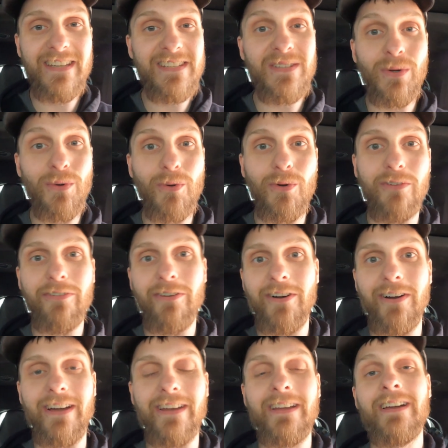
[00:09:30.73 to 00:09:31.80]
that's totally
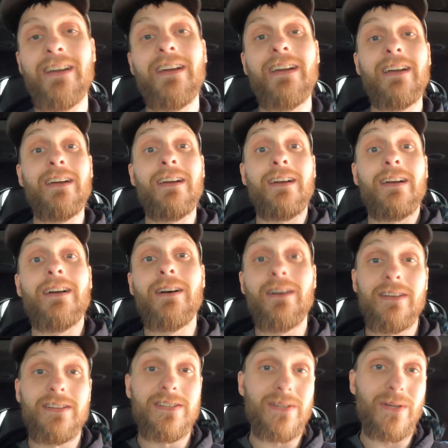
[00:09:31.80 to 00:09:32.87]
fine.
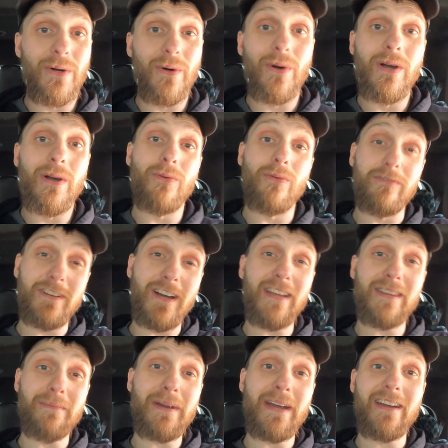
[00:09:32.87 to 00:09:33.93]
So we've
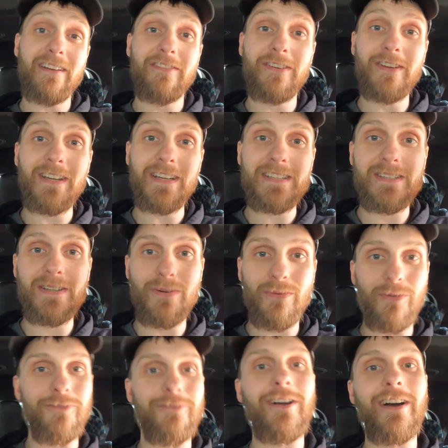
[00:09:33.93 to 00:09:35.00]
got the back fixed,
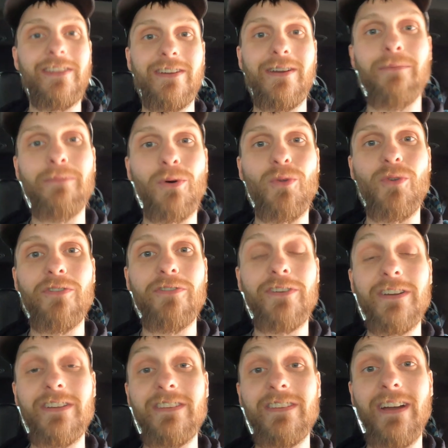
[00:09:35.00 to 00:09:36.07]
we've got the cup holder
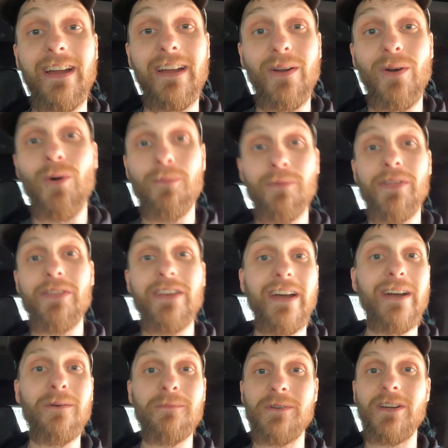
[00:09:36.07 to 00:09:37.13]
fixed. I hope that
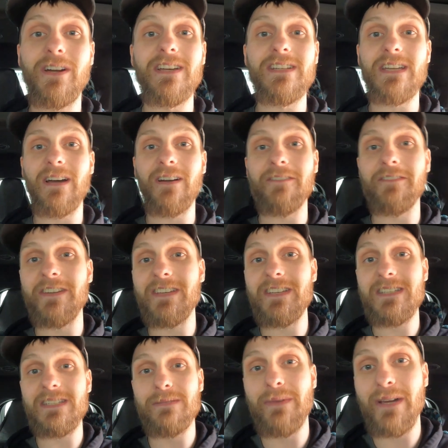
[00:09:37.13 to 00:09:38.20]
that helped you guys out. If it
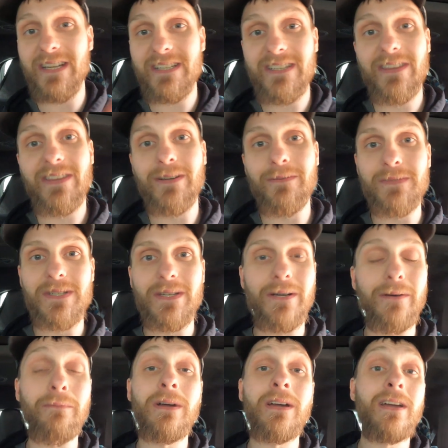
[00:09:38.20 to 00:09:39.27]
did, smash the thumbs up.